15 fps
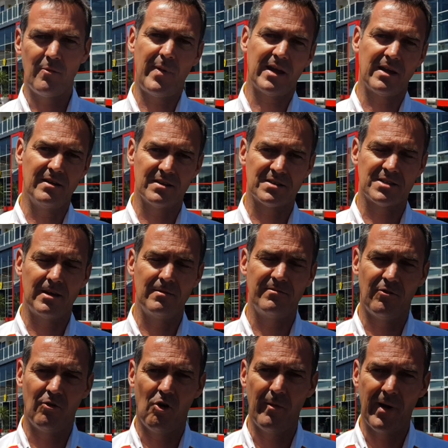back into the same
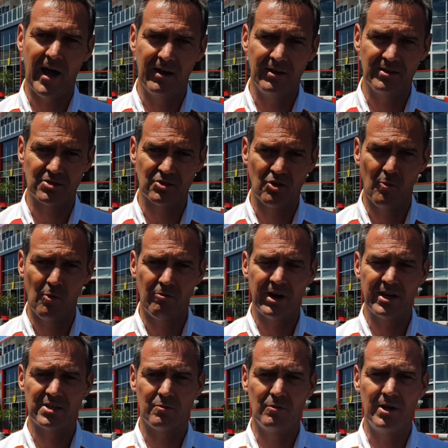format as normal
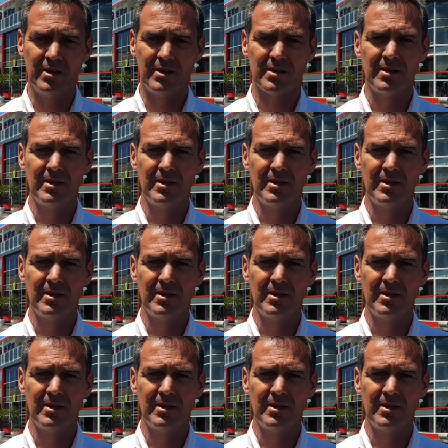race week.